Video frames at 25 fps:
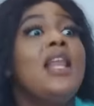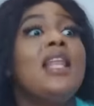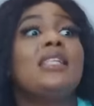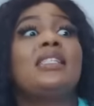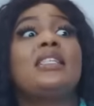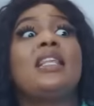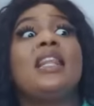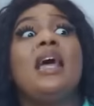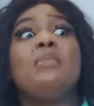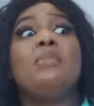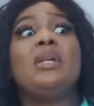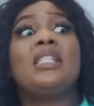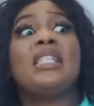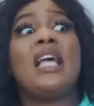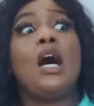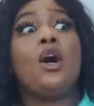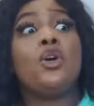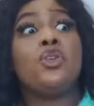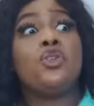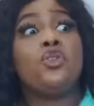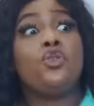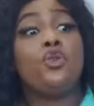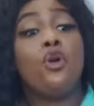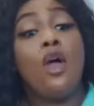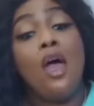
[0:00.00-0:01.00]
Listen, let me
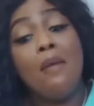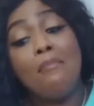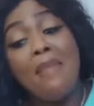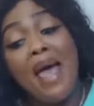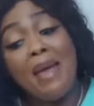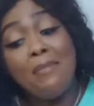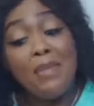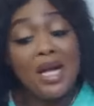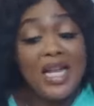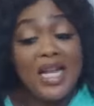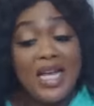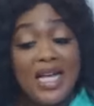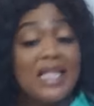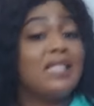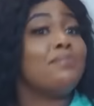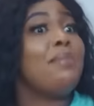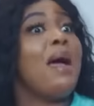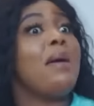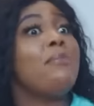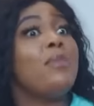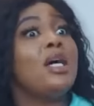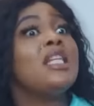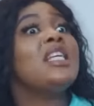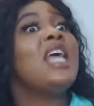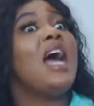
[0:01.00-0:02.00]
tell you, my money is
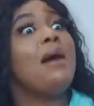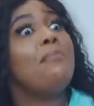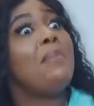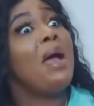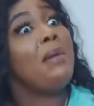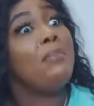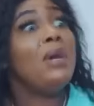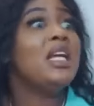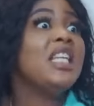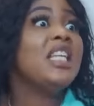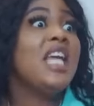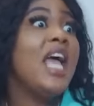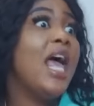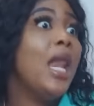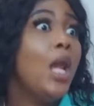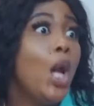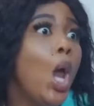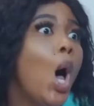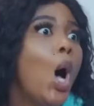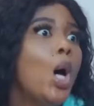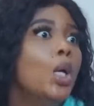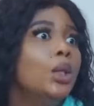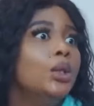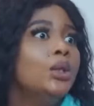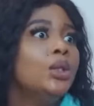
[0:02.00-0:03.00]
my money and my money
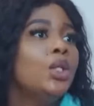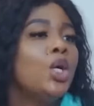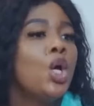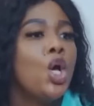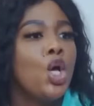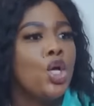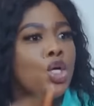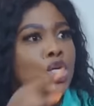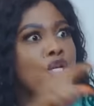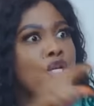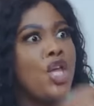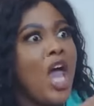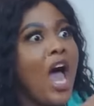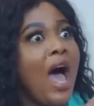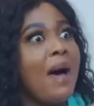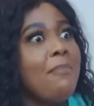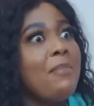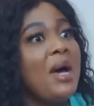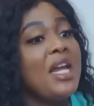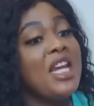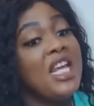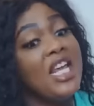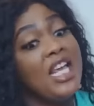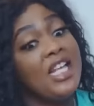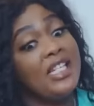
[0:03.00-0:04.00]
alone. Your
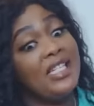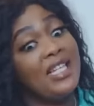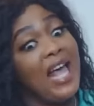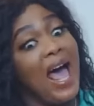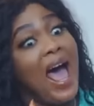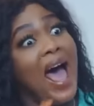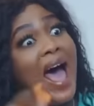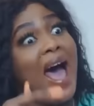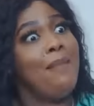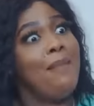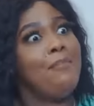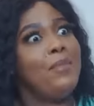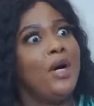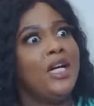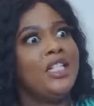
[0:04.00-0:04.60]
money is our